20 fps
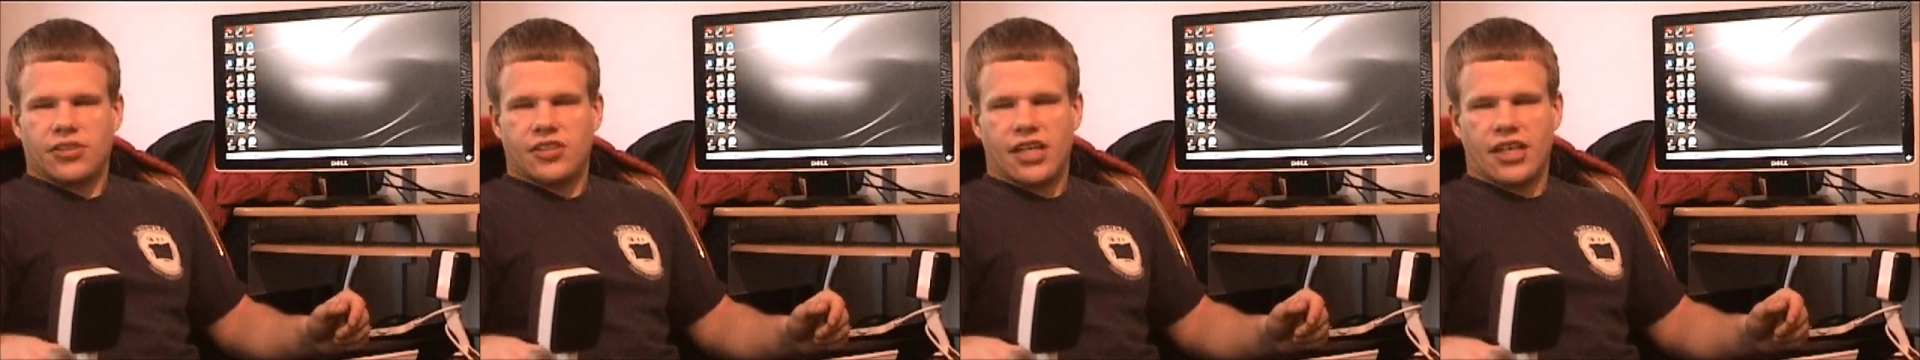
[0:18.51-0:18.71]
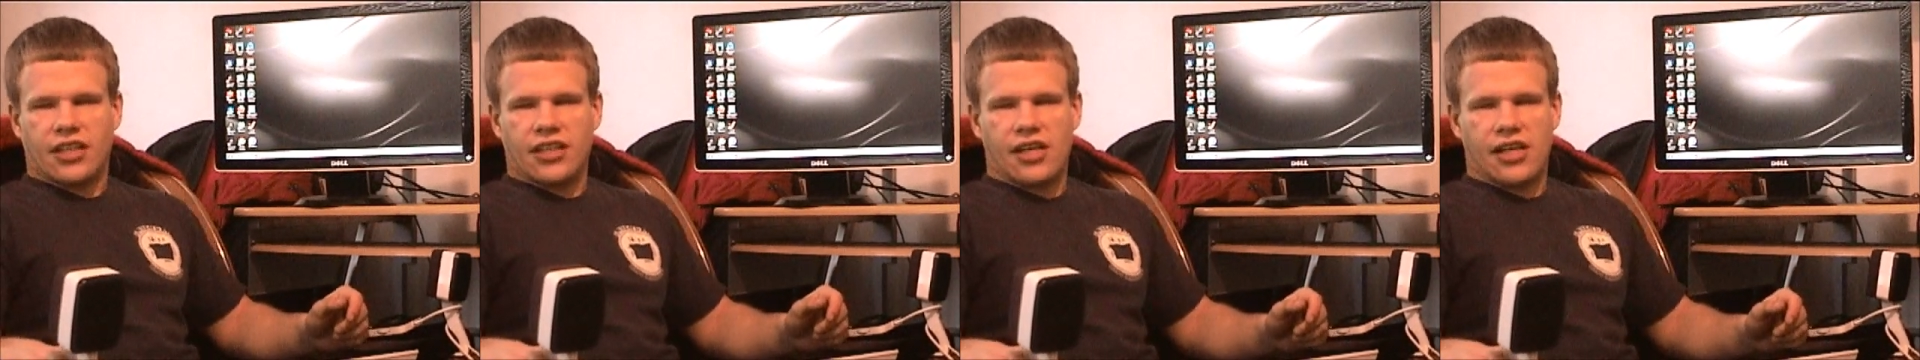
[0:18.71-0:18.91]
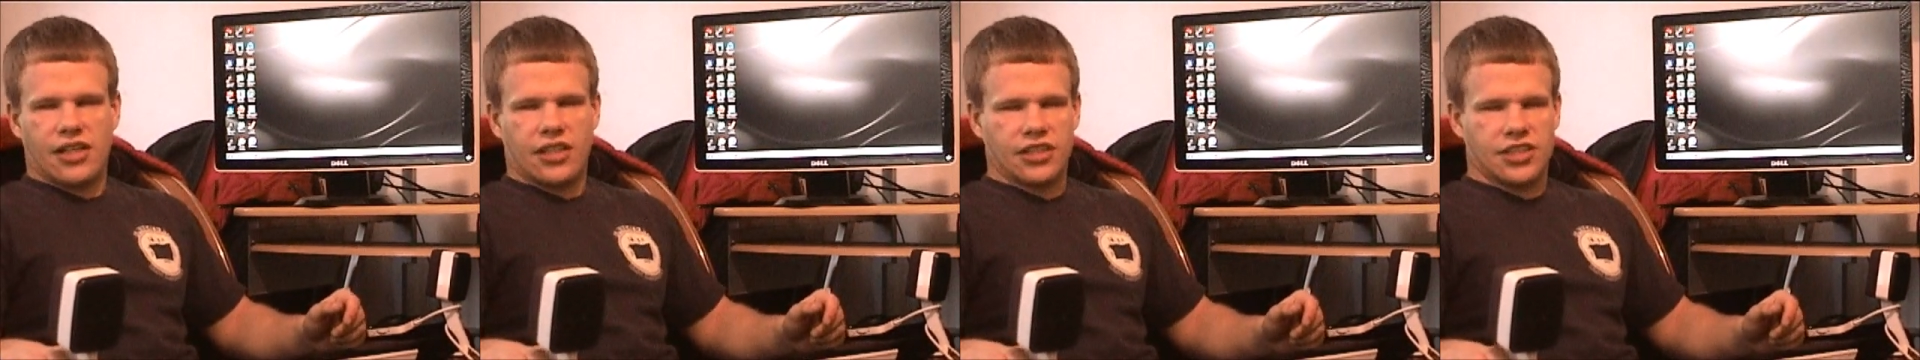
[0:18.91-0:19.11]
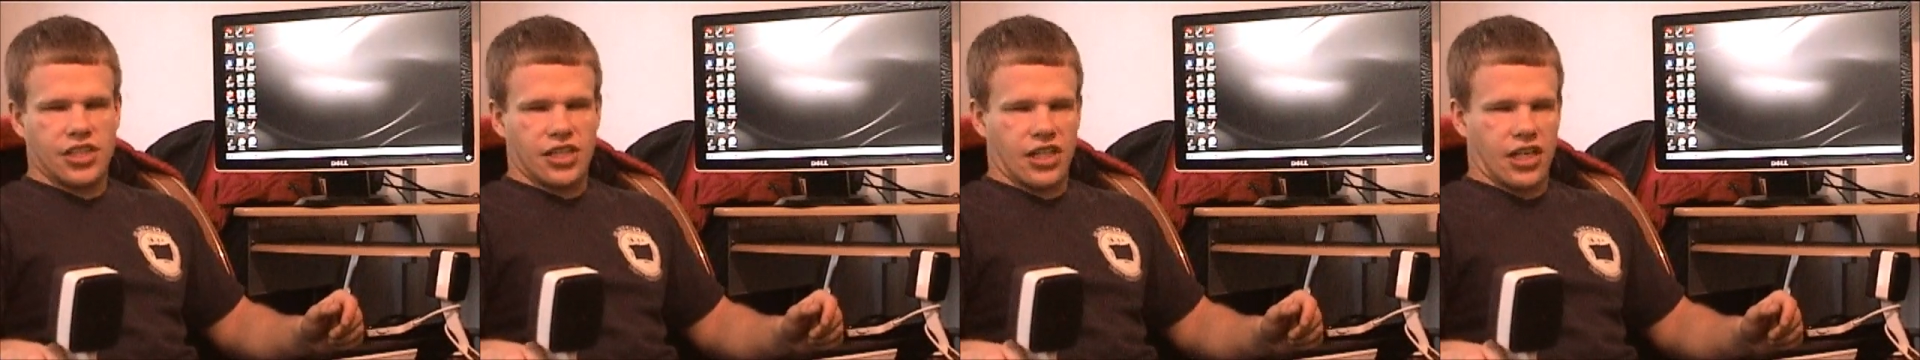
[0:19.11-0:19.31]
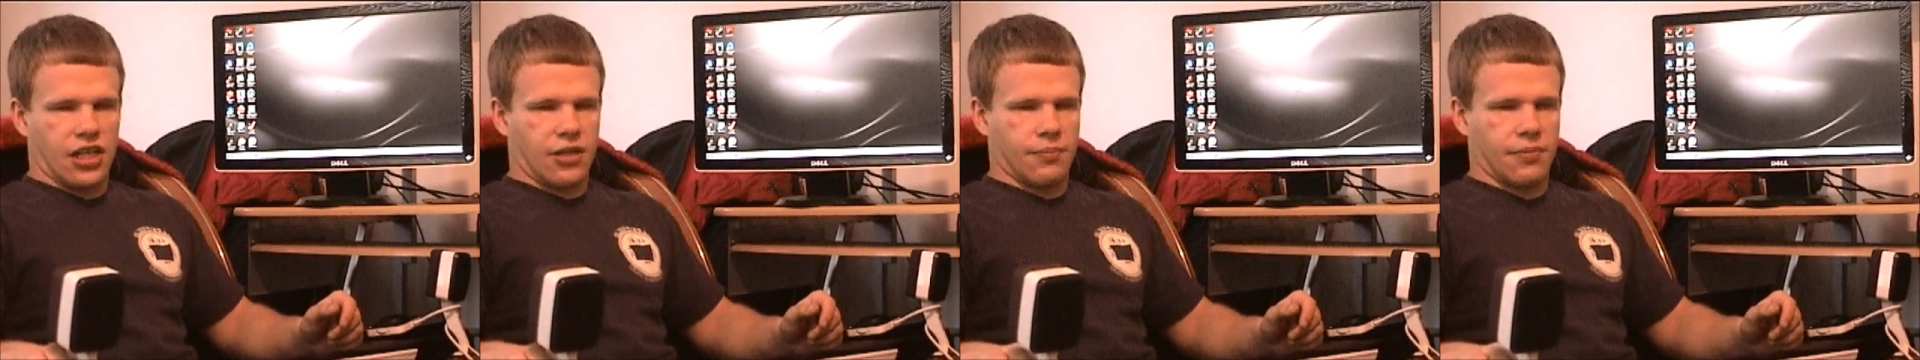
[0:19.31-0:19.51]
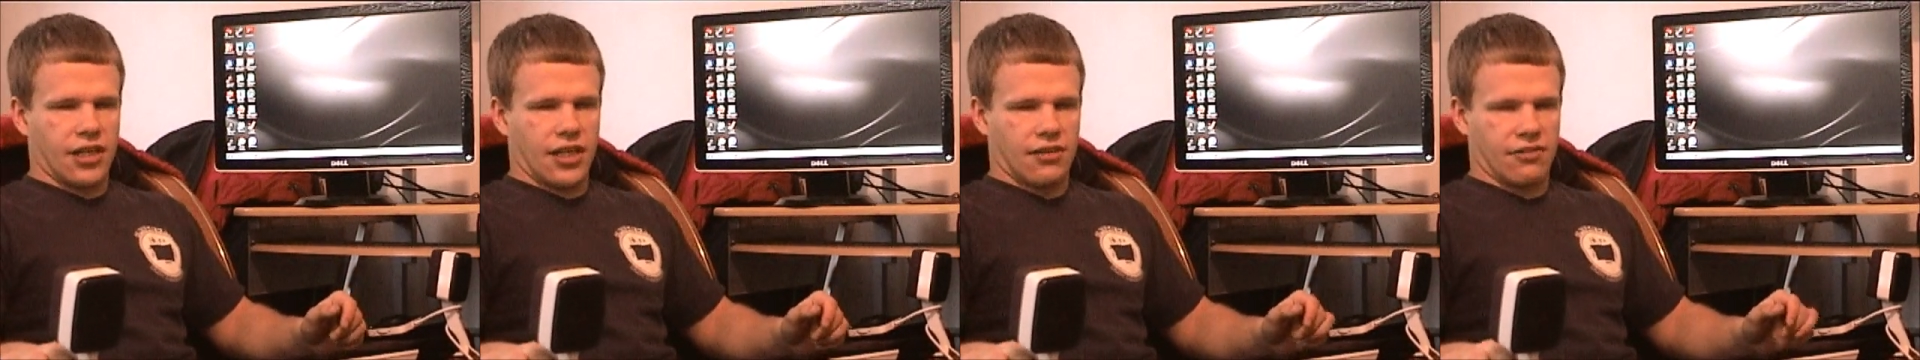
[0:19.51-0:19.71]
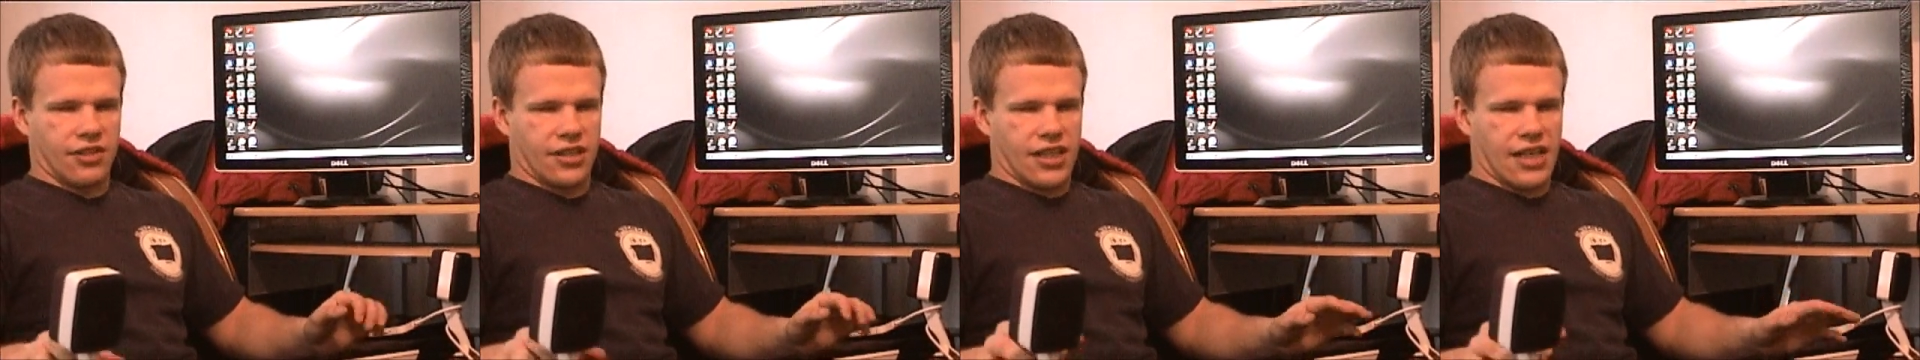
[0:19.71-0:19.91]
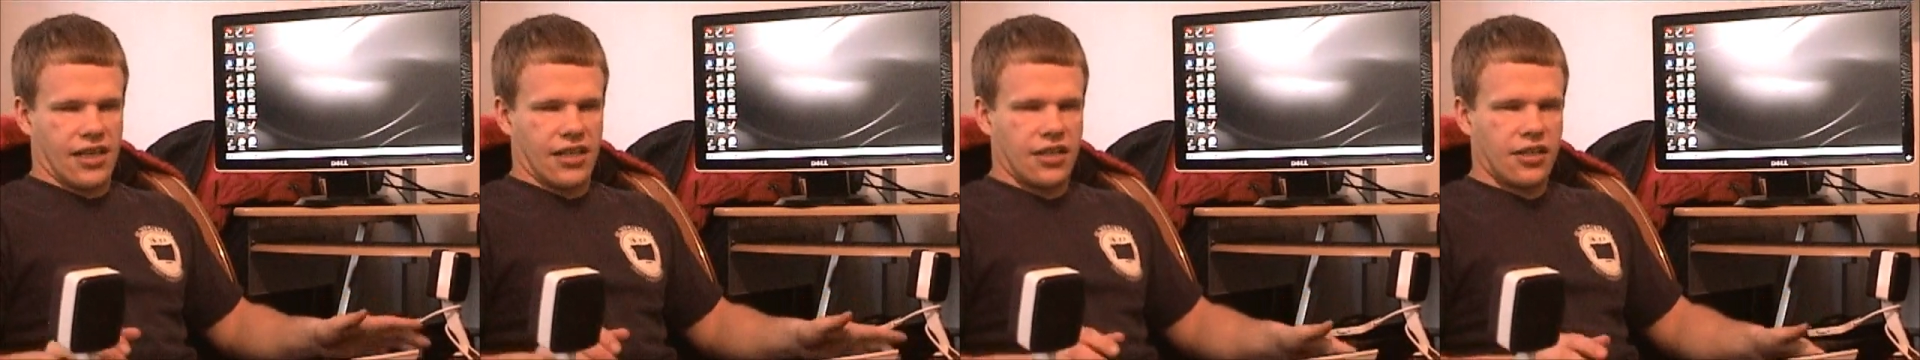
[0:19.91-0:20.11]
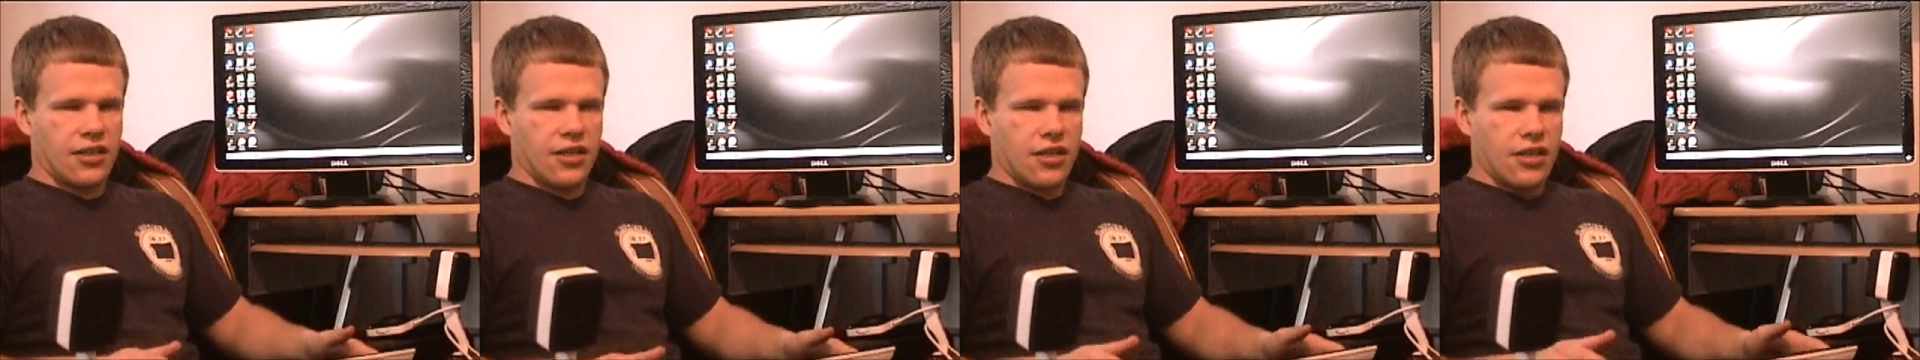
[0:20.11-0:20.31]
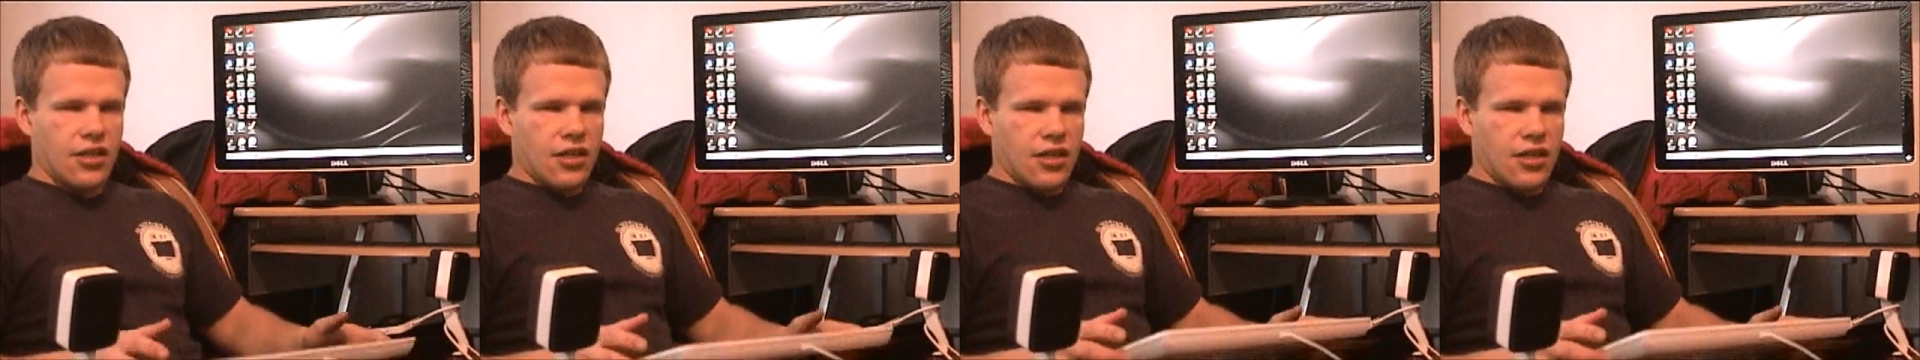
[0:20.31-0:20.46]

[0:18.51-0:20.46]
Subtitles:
technology to help me out with that.